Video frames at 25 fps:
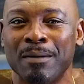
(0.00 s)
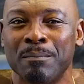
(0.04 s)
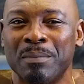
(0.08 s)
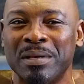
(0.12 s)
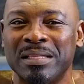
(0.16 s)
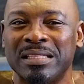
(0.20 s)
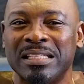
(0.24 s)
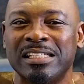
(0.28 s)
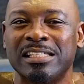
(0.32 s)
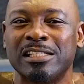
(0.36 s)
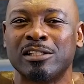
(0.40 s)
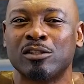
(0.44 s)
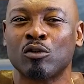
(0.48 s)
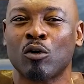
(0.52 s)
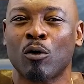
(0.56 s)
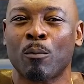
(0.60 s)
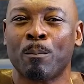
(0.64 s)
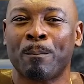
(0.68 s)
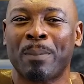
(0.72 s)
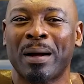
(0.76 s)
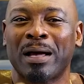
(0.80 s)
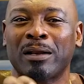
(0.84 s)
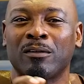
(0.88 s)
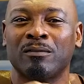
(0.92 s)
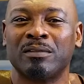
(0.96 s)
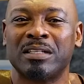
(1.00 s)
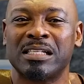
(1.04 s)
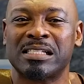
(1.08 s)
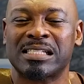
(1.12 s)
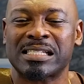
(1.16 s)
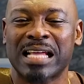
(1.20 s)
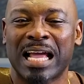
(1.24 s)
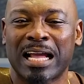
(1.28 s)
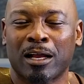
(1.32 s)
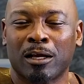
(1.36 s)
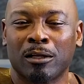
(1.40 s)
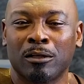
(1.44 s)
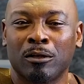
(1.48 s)
But this is all part of the
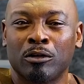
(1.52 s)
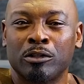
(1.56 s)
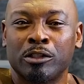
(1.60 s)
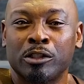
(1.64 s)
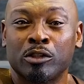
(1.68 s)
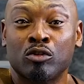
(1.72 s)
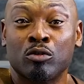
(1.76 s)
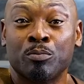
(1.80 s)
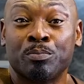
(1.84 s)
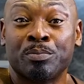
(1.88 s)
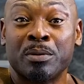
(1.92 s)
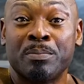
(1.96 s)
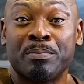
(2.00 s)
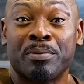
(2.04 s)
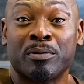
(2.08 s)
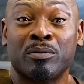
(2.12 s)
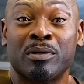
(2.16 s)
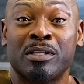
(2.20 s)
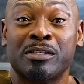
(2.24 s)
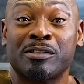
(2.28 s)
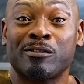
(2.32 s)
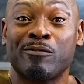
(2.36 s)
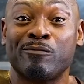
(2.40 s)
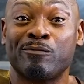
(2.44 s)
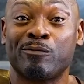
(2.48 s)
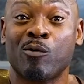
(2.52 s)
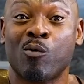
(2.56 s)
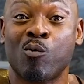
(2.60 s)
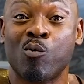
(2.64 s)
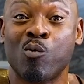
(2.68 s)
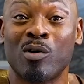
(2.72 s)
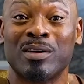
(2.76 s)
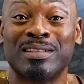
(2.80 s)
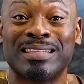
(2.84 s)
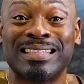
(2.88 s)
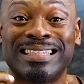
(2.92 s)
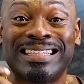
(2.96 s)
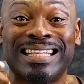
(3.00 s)
psychological preparation for
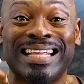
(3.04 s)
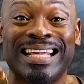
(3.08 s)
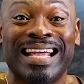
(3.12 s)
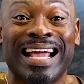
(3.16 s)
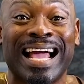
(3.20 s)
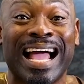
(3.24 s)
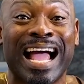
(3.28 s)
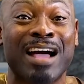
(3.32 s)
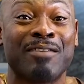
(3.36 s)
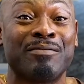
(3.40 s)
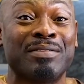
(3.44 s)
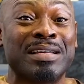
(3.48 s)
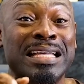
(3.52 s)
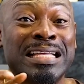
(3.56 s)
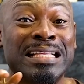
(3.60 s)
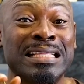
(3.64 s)
what they have